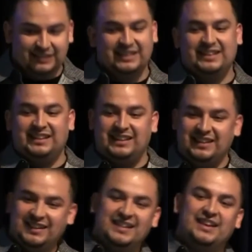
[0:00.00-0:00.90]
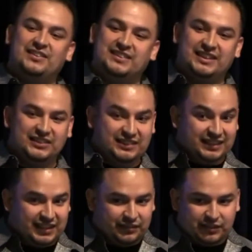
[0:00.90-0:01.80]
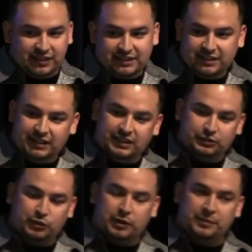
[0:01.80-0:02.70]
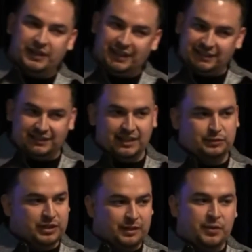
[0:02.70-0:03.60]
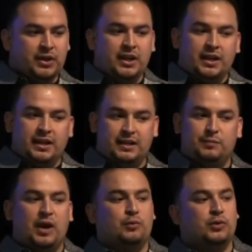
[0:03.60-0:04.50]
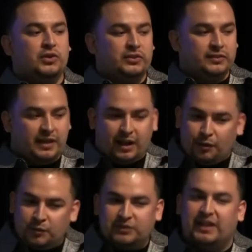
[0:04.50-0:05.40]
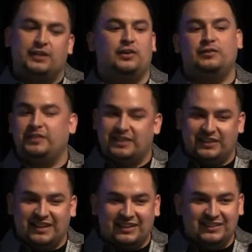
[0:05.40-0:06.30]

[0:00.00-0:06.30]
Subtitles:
I was guilty of never listening as well, but at the same time, in my world, I almost had it all figured out.